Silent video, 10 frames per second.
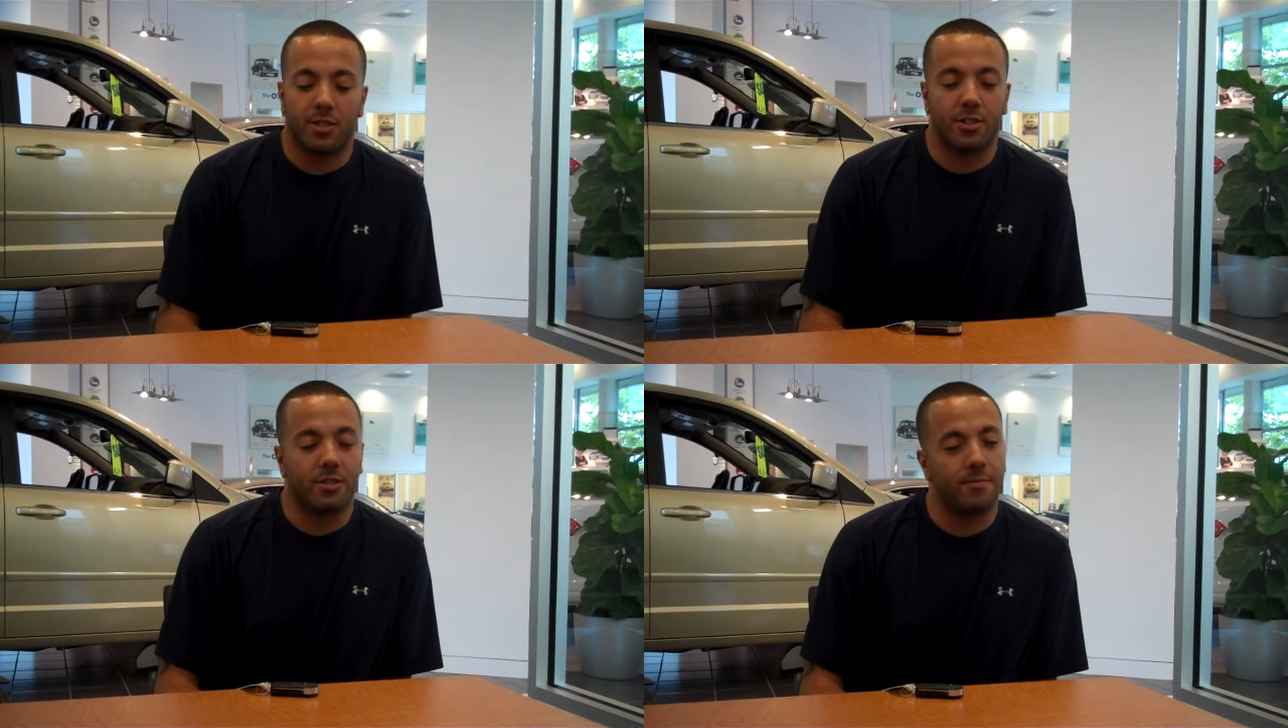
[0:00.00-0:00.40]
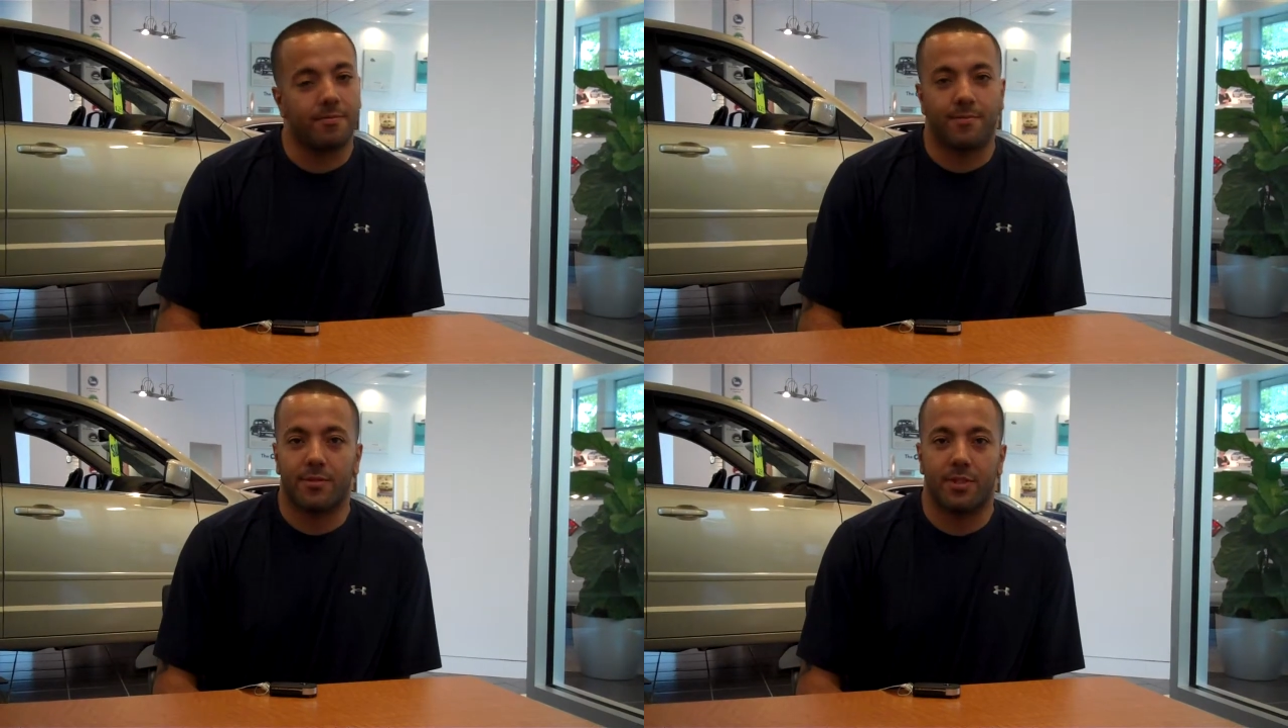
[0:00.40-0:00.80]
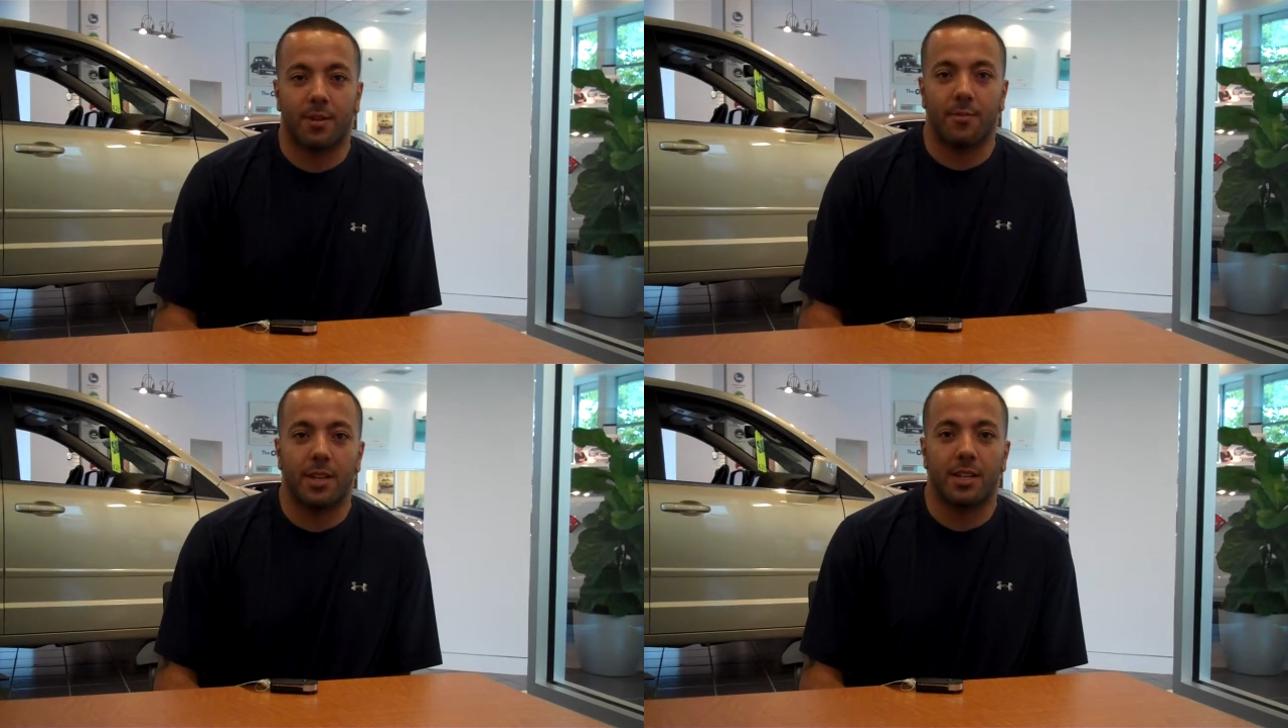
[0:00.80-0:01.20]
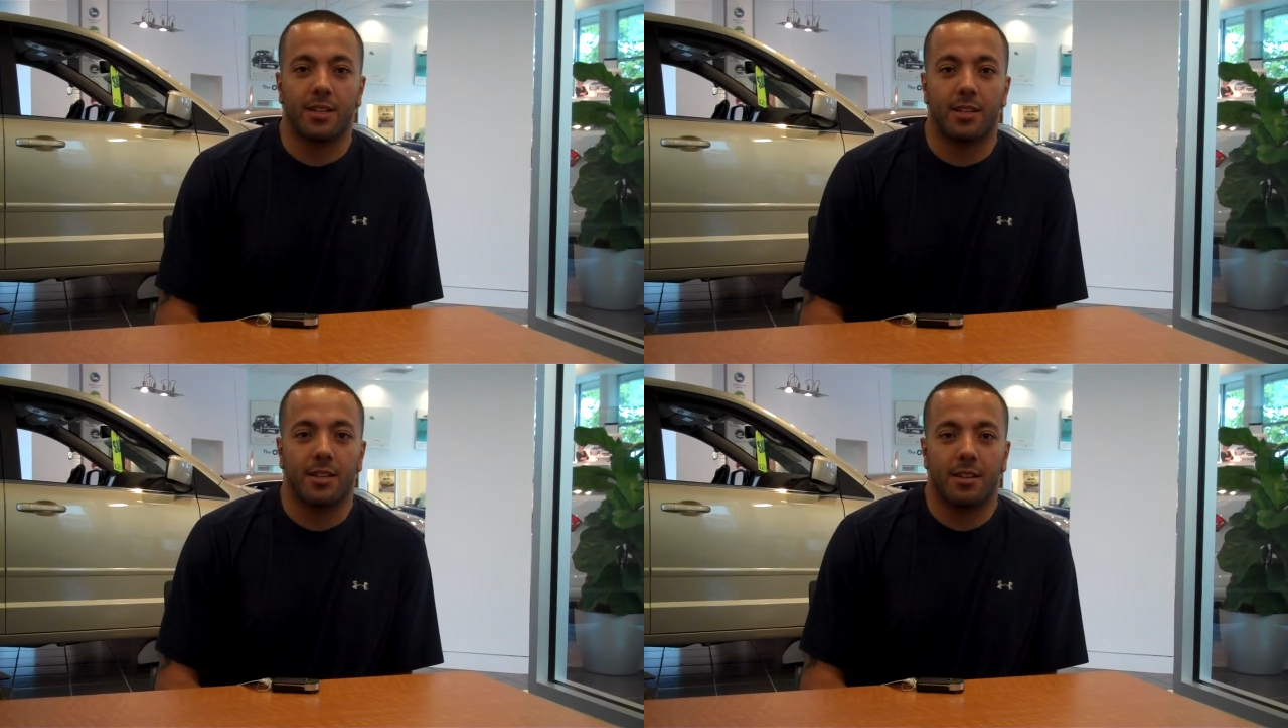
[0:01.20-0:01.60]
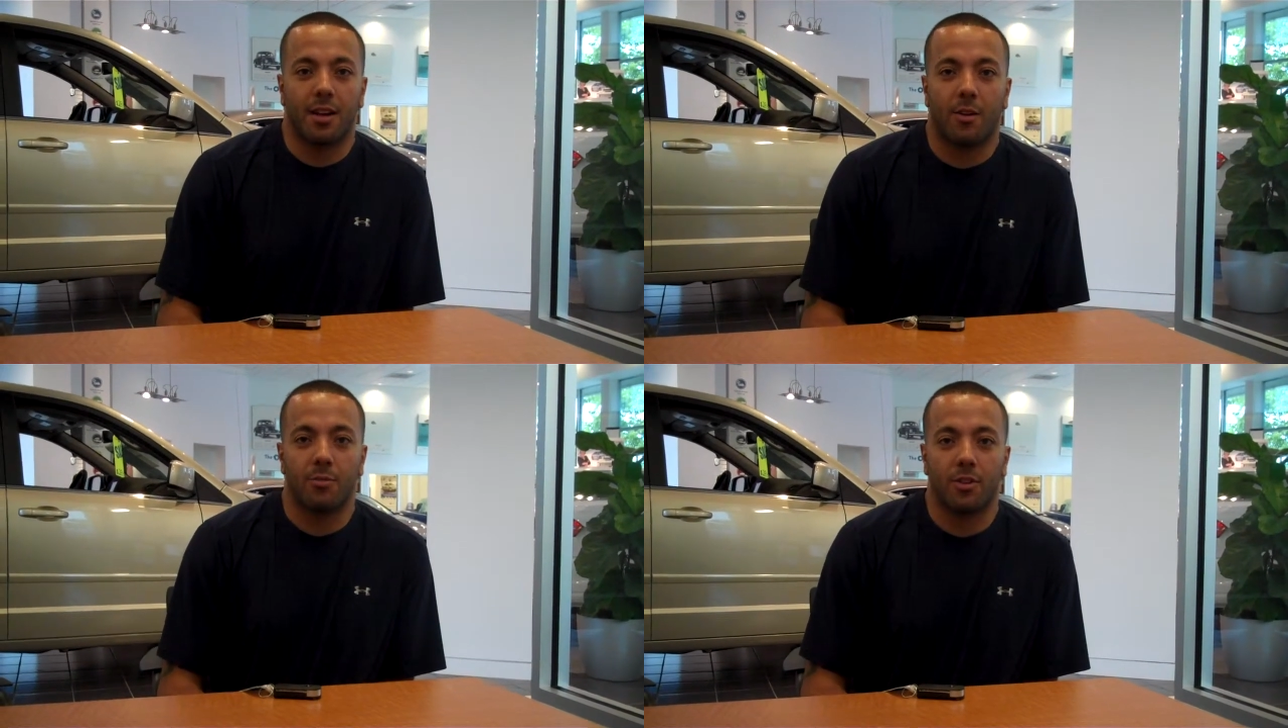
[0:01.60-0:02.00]
Just something
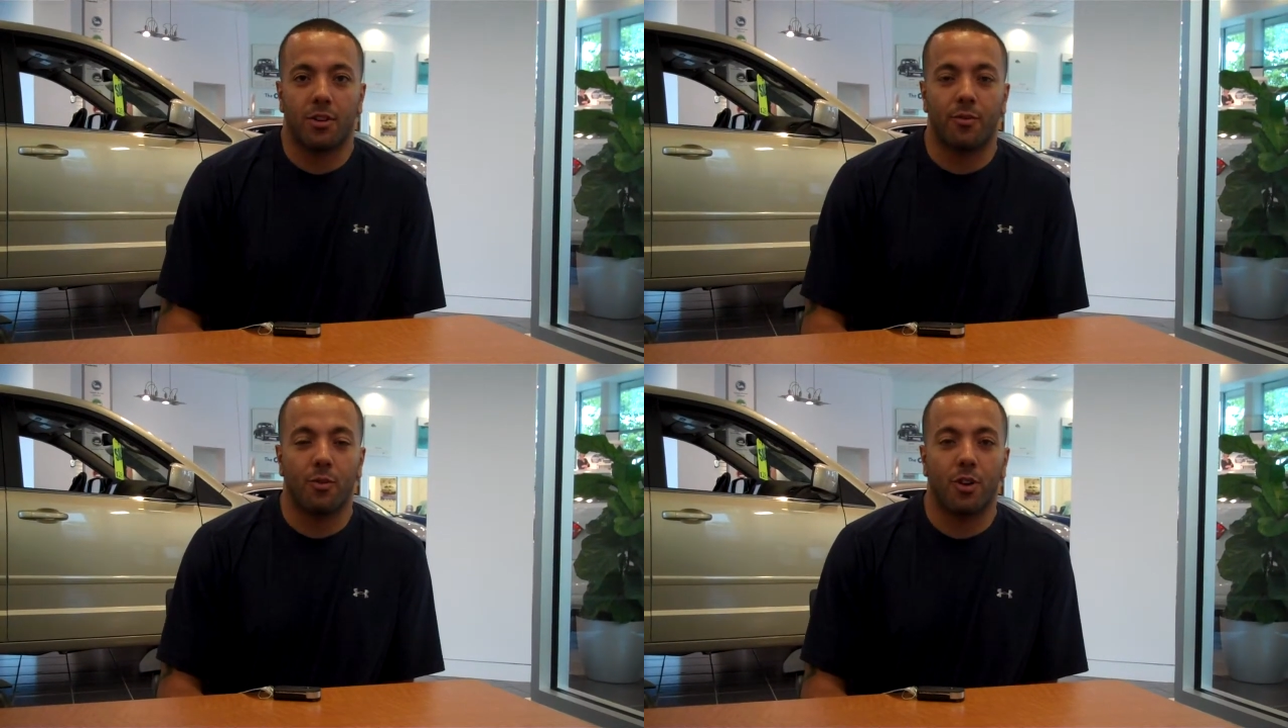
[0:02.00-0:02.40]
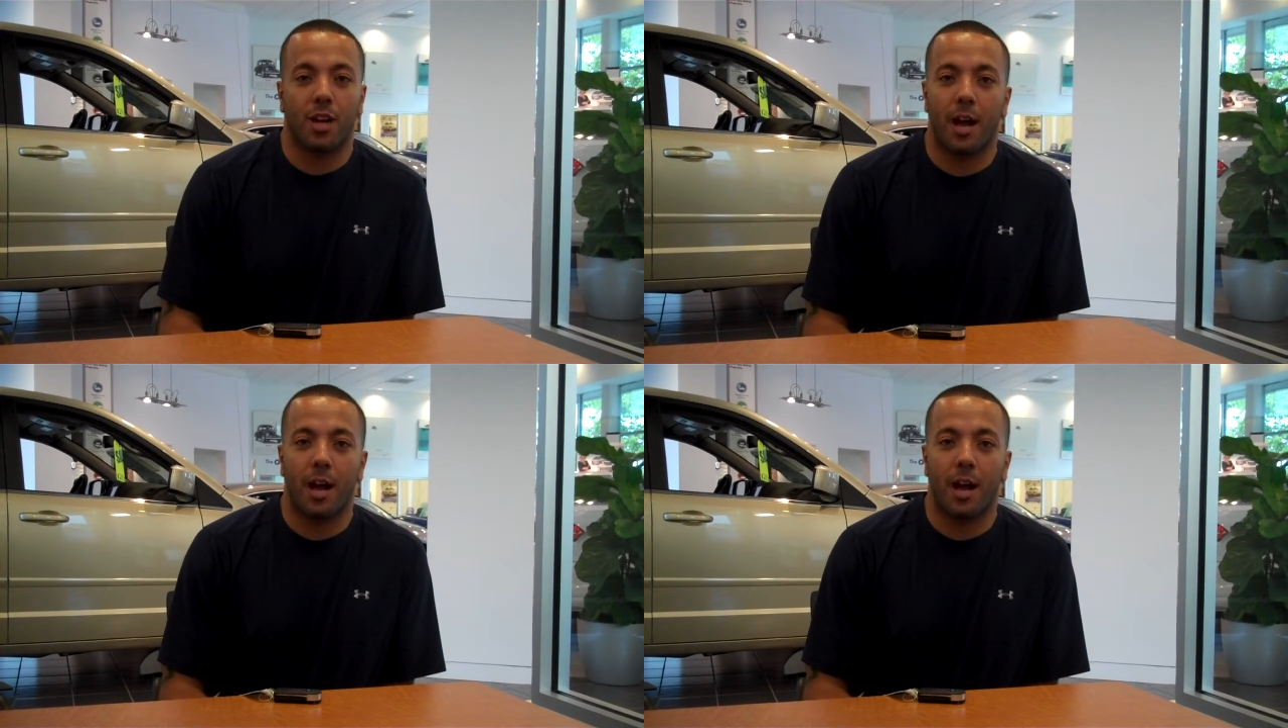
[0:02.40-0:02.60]
I was looking for,